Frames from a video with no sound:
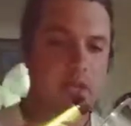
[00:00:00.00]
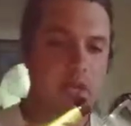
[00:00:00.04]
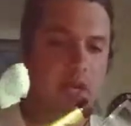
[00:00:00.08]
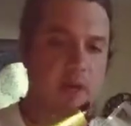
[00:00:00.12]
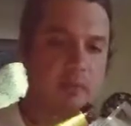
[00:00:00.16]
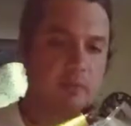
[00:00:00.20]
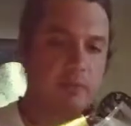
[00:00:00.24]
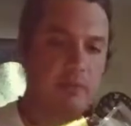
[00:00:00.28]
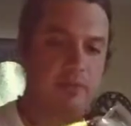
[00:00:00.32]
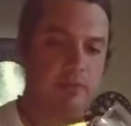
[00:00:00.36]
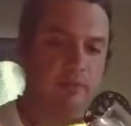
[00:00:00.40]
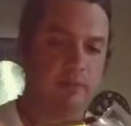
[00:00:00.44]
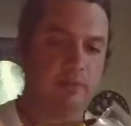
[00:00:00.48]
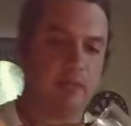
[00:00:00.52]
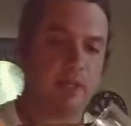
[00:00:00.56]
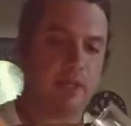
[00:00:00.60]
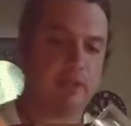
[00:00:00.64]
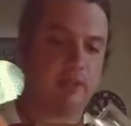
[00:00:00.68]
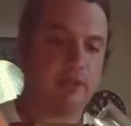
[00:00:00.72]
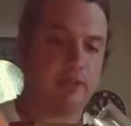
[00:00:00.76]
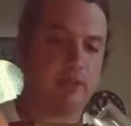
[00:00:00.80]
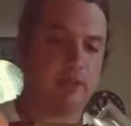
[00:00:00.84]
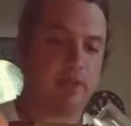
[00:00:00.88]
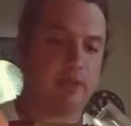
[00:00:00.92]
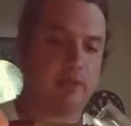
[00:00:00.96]
yeah, I believe
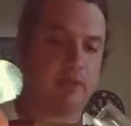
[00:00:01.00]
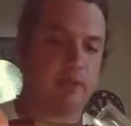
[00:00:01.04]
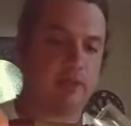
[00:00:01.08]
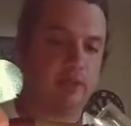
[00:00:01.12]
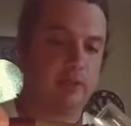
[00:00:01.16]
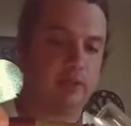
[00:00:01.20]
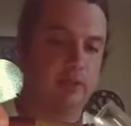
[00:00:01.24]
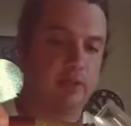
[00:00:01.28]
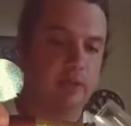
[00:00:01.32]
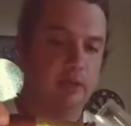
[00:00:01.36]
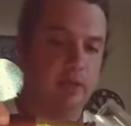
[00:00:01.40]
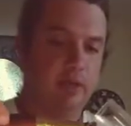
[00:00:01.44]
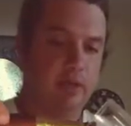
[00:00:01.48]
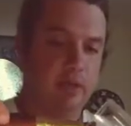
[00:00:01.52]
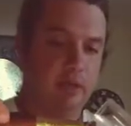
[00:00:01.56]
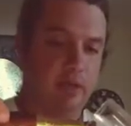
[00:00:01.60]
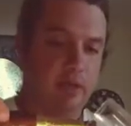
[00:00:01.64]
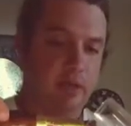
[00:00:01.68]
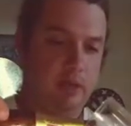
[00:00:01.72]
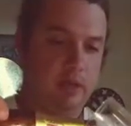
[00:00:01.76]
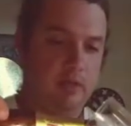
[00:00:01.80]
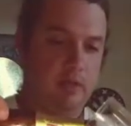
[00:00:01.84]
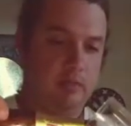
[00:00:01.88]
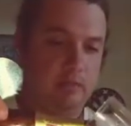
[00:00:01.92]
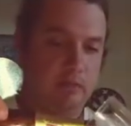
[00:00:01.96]
that's like their
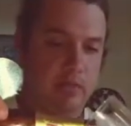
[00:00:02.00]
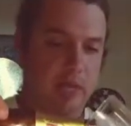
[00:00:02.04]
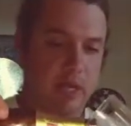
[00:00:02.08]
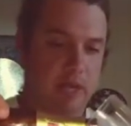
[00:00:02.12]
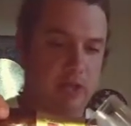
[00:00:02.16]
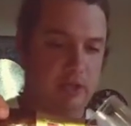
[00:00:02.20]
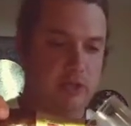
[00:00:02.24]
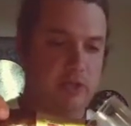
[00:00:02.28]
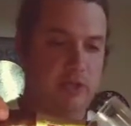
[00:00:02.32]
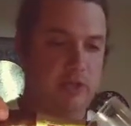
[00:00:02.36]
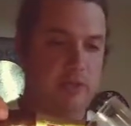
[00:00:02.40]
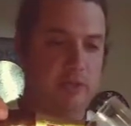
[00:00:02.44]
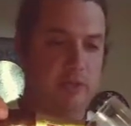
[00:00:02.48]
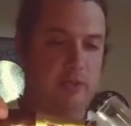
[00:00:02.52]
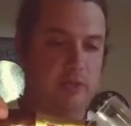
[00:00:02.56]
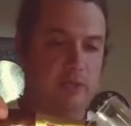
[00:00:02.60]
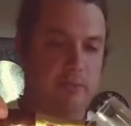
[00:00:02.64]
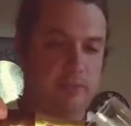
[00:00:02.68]
main